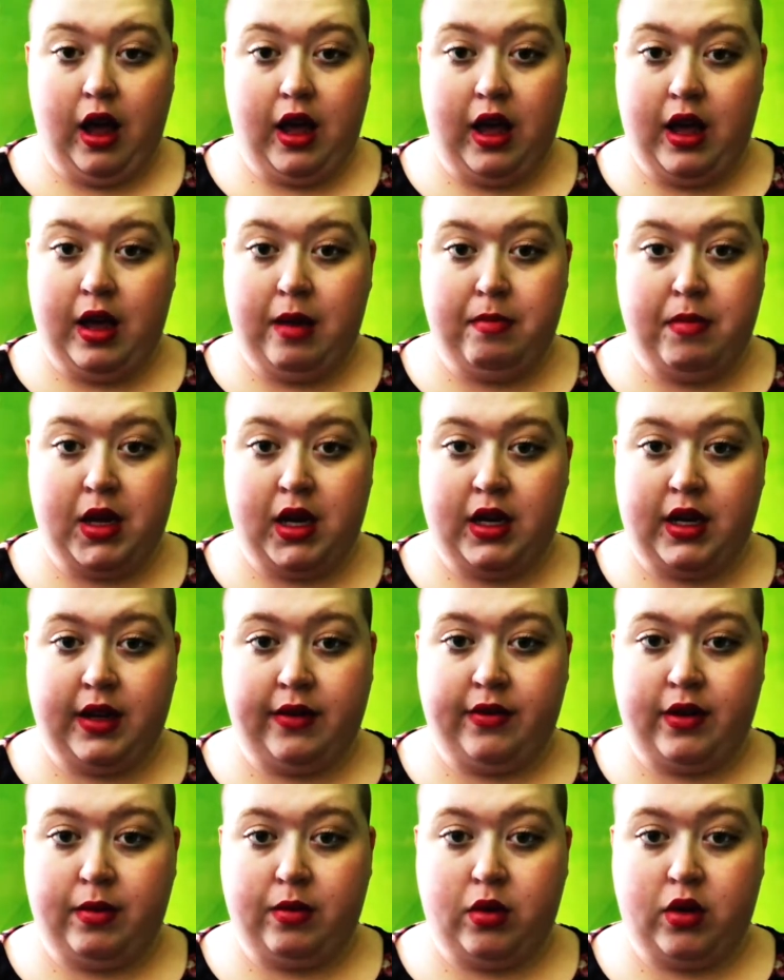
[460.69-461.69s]
it meant
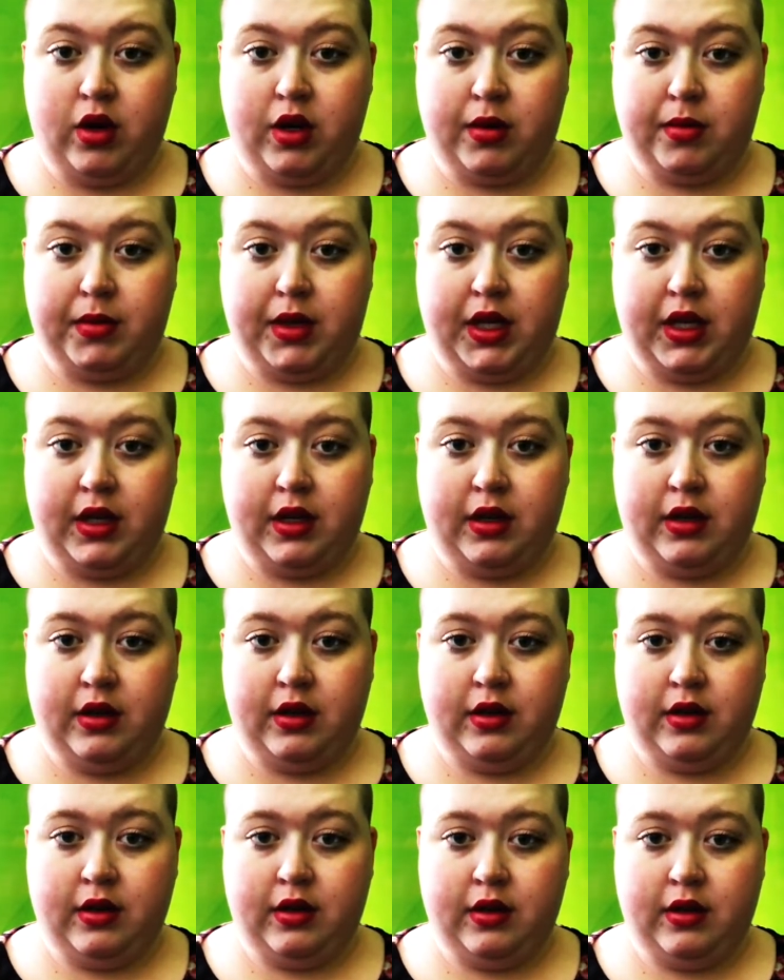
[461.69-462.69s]
even more to me
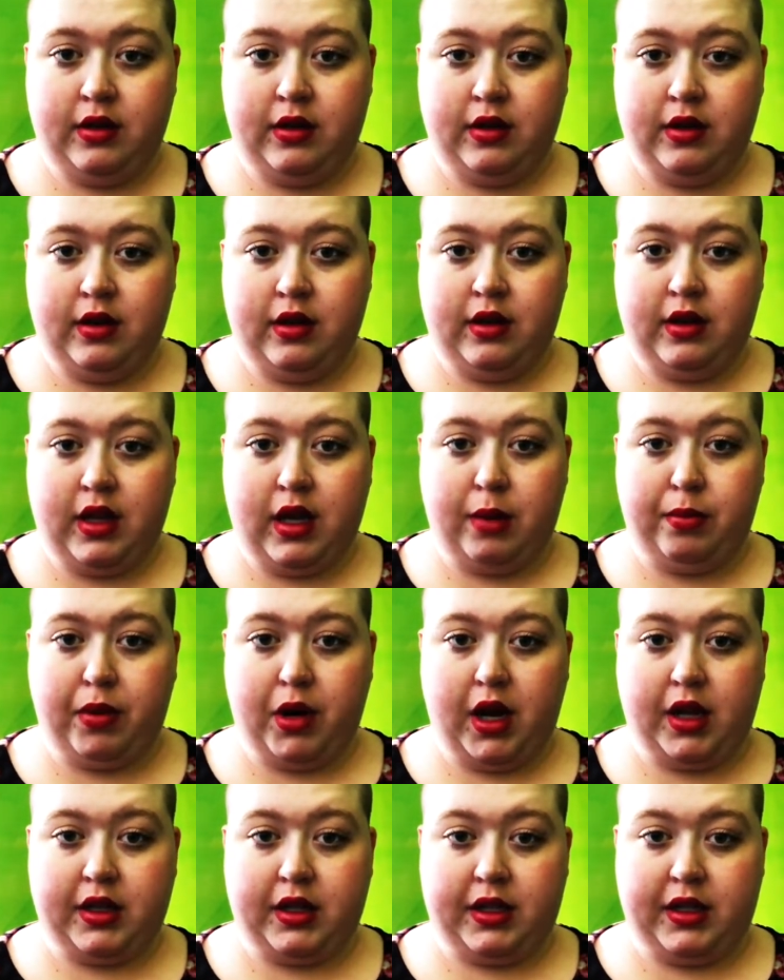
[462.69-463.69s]
that
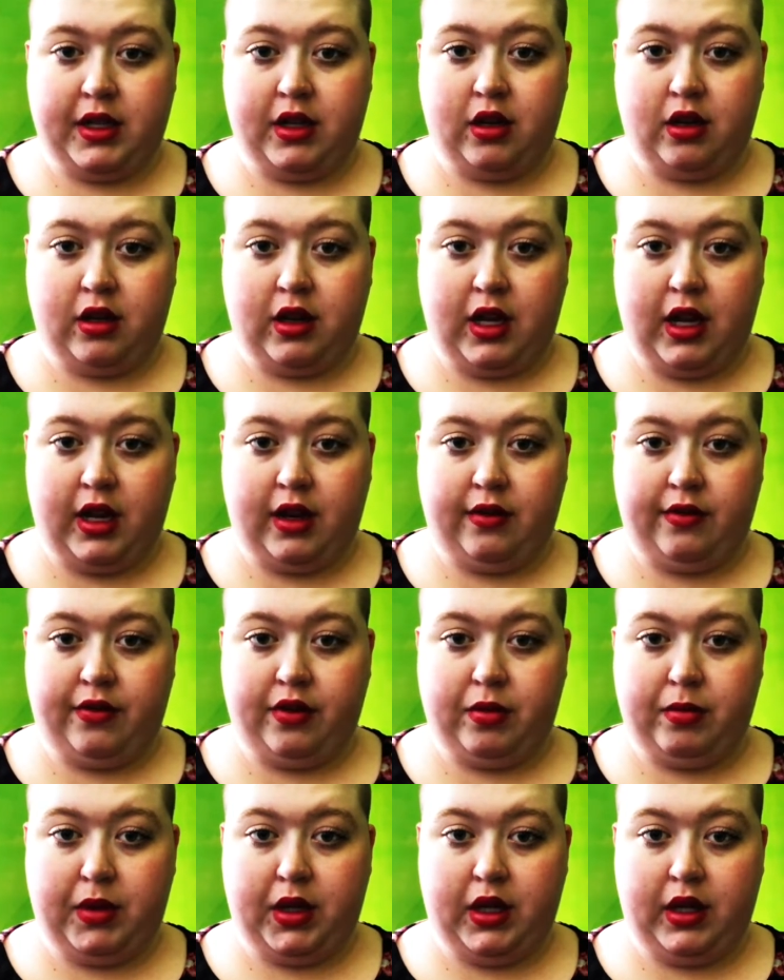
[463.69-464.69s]
Bradley did all that
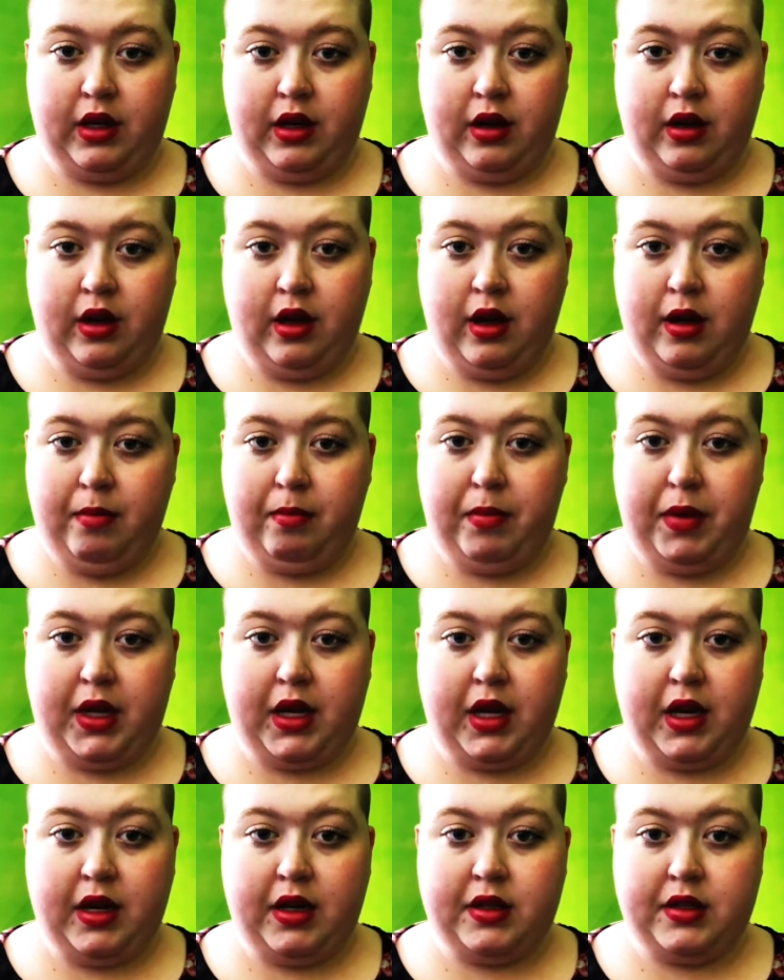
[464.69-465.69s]
for me,
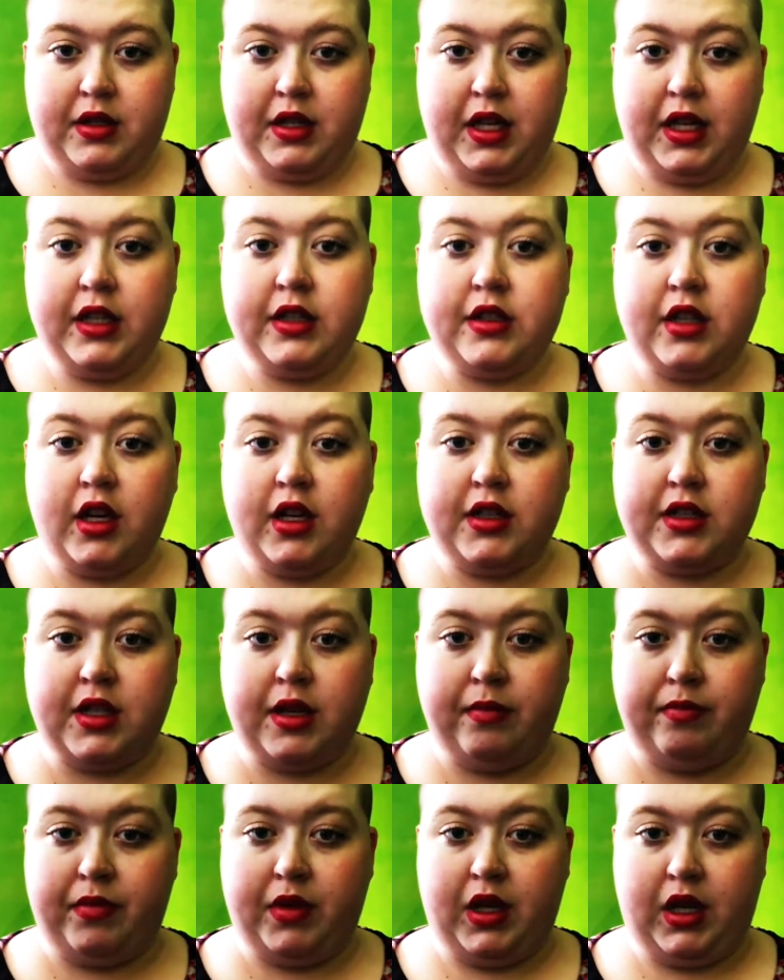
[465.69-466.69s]
because he saw
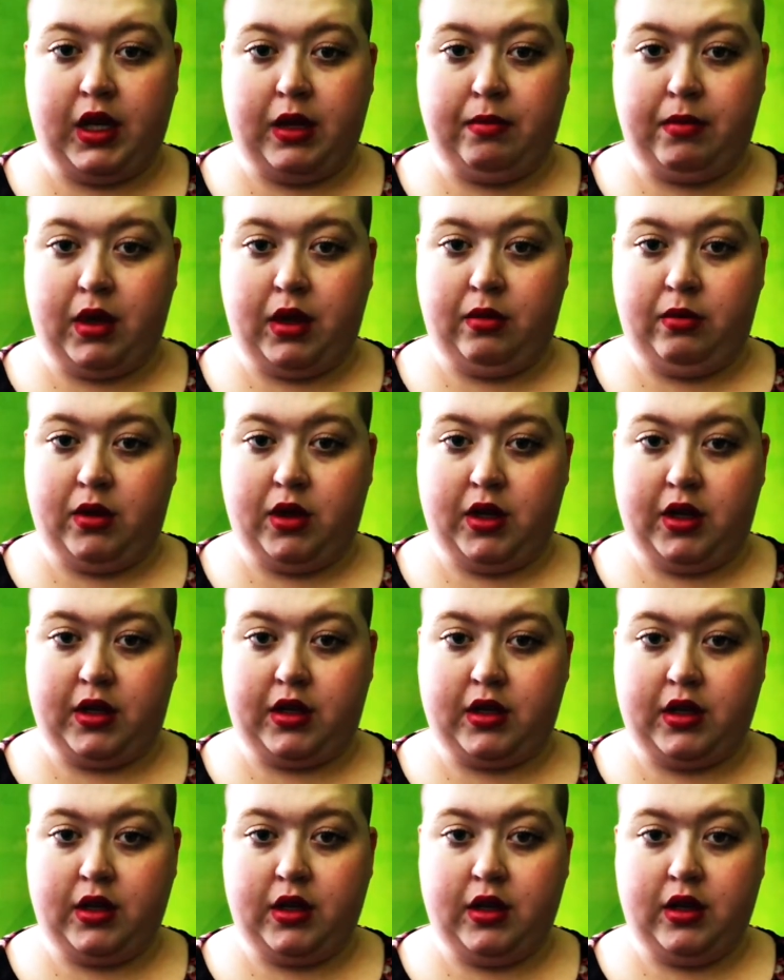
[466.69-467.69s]
something in my work
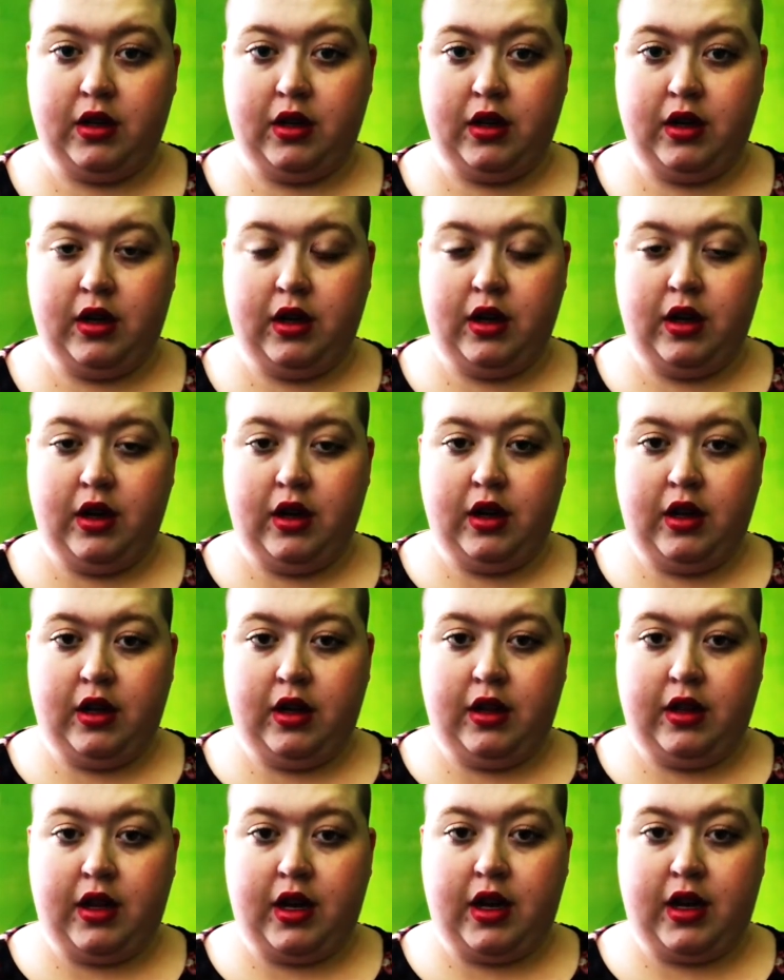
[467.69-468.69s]

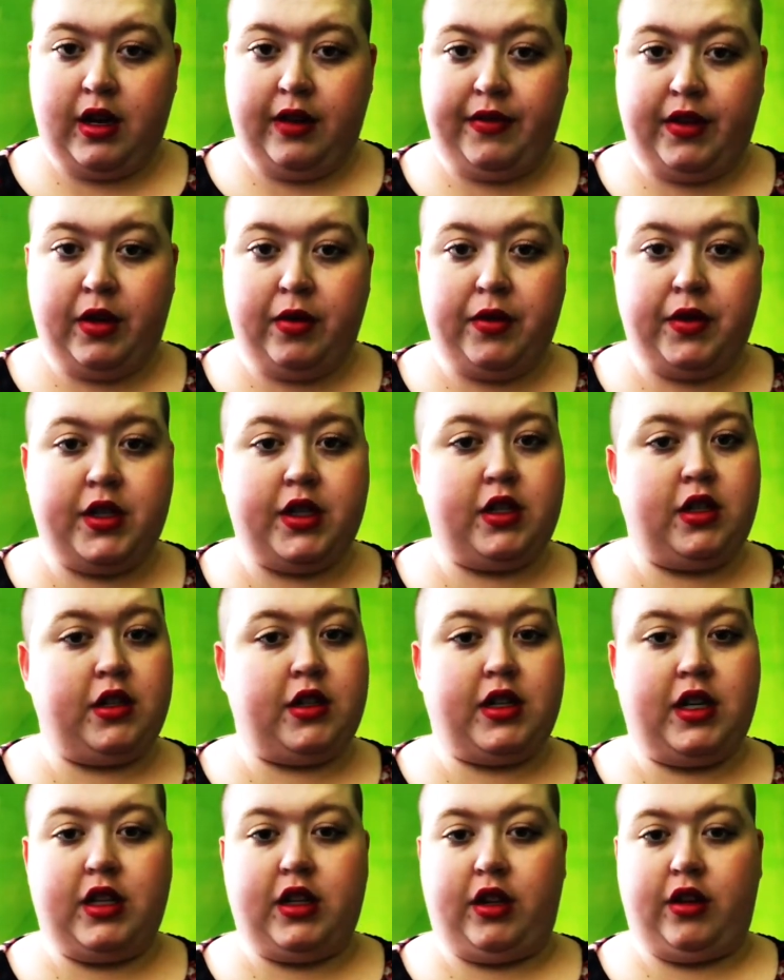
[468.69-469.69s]
that if you were just
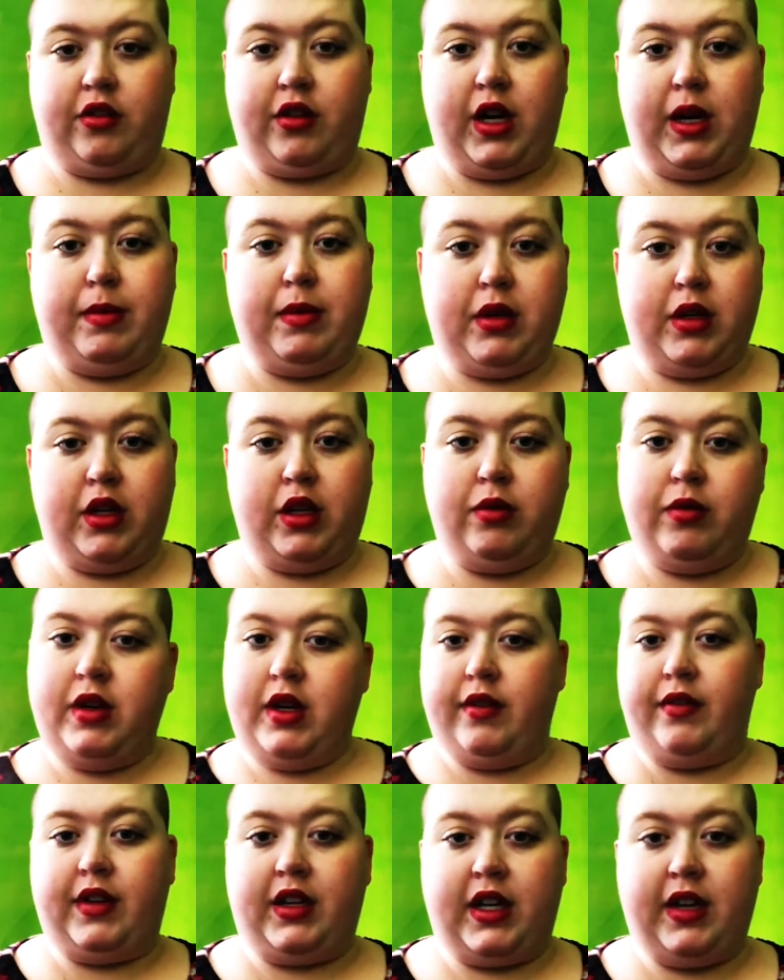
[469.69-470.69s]
looking at the grammar, you
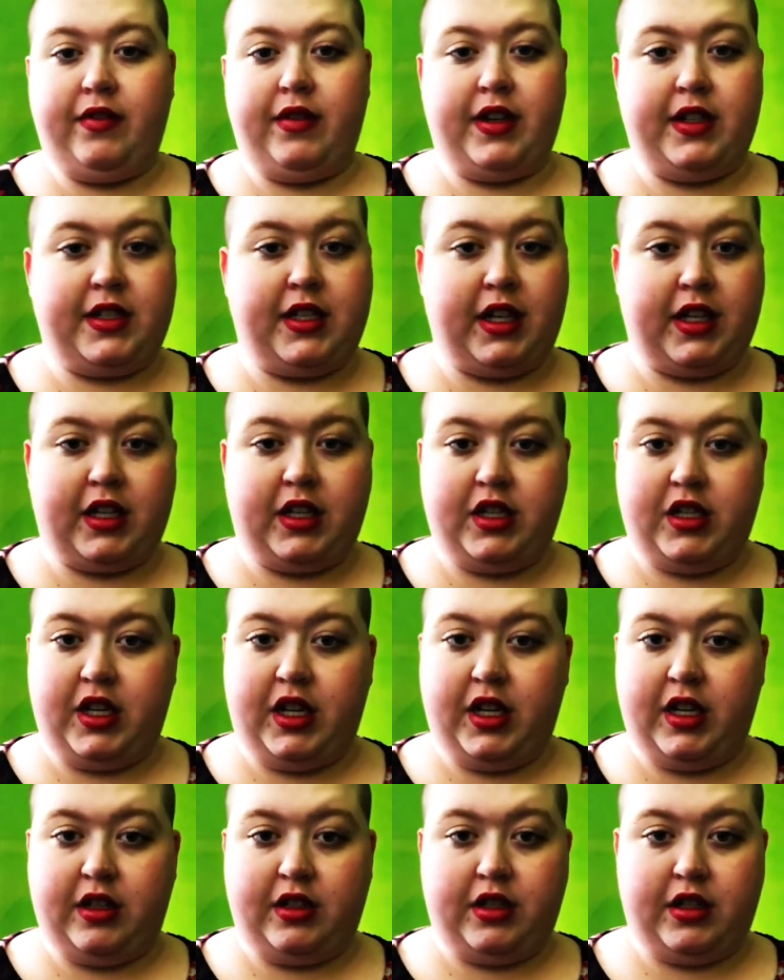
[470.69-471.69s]
wouldn't even give it a second
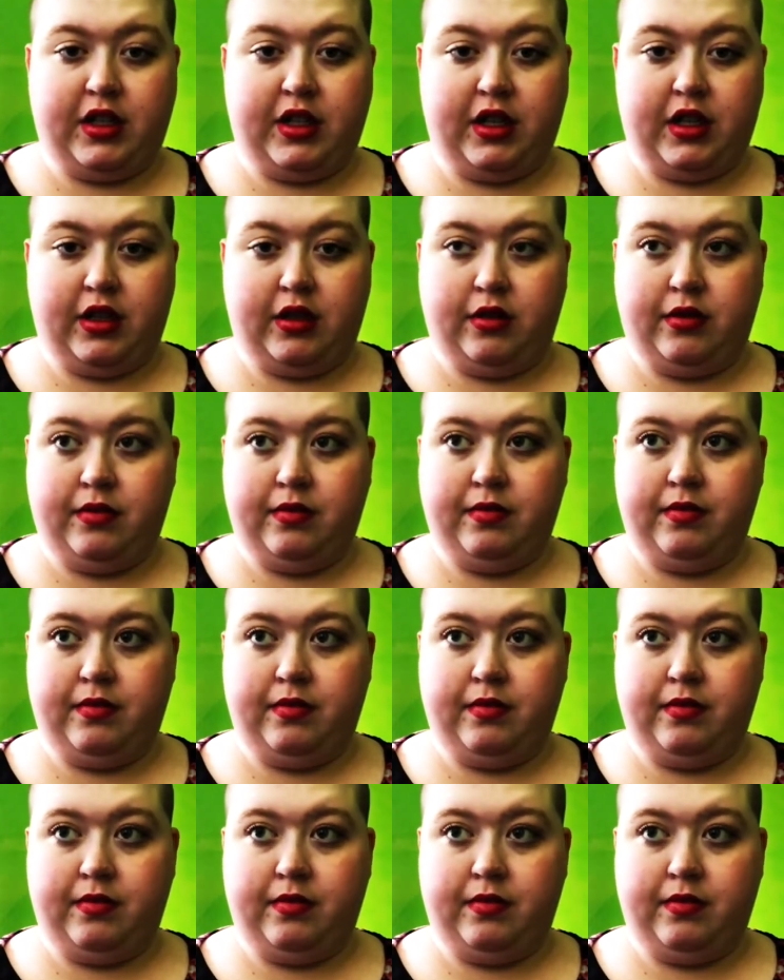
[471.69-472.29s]
chance, you know?